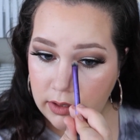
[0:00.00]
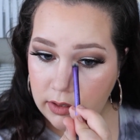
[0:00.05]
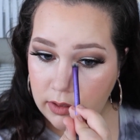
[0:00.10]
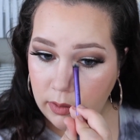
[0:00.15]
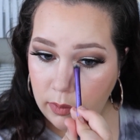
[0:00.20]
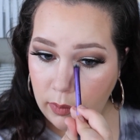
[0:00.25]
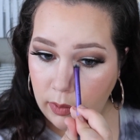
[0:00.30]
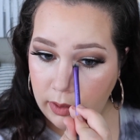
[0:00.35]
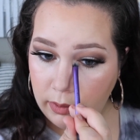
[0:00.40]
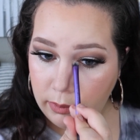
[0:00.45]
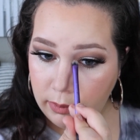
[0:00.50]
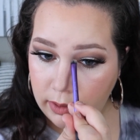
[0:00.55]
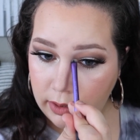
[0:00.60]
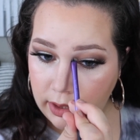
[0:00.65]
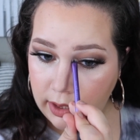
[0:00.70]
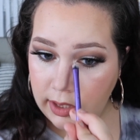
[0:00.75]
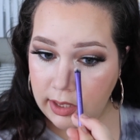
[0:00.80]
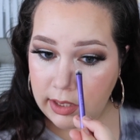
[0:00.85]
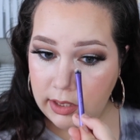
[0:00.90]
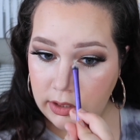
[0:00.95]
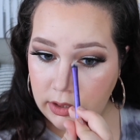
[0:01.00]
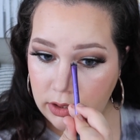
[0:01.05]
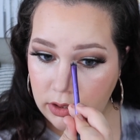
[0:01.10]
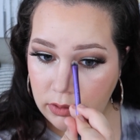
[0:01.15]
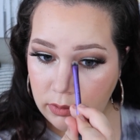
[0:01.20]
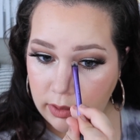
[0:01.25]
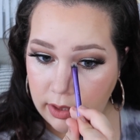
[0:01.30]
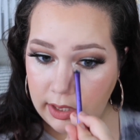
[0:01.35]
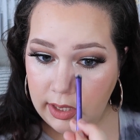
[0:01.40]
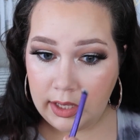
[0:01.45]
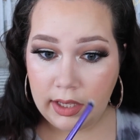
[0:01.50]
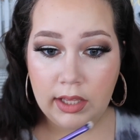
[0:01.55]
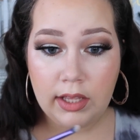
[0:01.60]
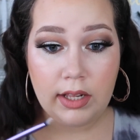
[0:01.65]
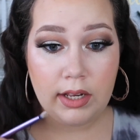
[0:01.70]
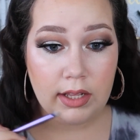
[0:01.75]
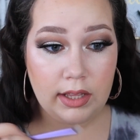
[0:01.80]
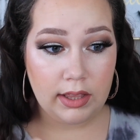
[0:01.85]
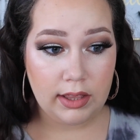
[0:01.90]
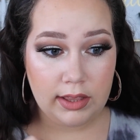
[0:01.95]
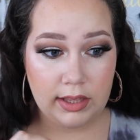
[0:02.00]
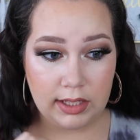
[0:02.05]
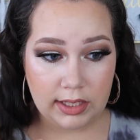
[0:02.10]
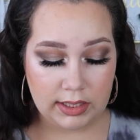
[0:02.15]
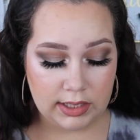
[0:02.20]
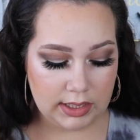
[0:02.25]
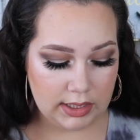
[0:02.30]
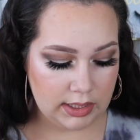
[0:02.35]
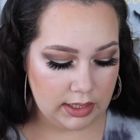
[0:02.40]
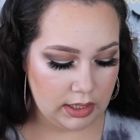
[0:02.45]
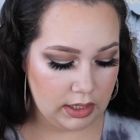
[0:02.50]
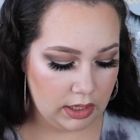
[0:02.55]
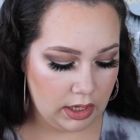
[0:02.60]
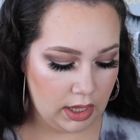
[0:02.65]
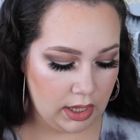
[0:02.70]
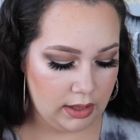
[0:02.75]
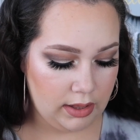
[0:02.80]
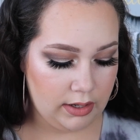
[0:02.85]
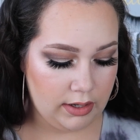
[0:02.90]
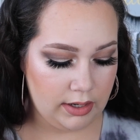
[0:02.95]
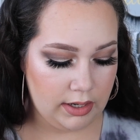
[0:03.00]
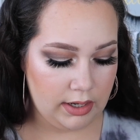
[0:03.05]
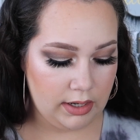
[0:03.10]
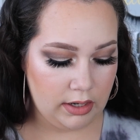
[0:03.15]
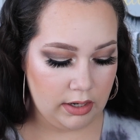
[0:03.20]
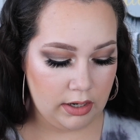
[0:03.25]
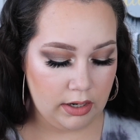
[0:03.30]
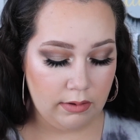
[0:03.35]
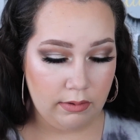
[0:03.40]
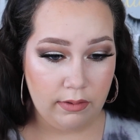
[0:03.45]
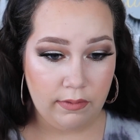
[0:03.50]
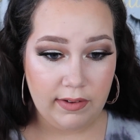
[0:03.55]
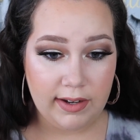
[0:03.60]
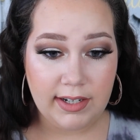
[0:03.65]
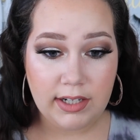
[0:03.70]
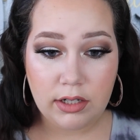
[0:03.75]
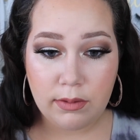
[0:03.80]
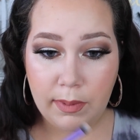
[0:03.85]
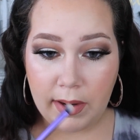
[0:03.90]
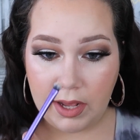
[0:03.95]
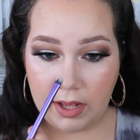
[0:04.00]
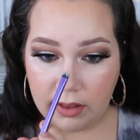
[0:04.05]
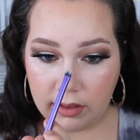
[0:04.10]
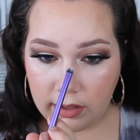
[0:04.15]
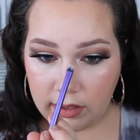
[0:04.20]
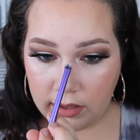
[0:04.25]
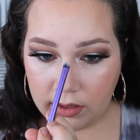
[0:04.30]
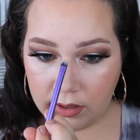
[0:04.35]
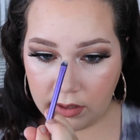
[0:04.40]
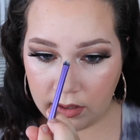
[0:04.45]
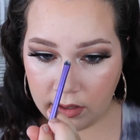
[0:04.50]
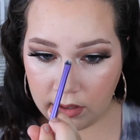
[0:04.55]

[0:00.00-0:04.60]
So I really enjoy this color in her Revenge palette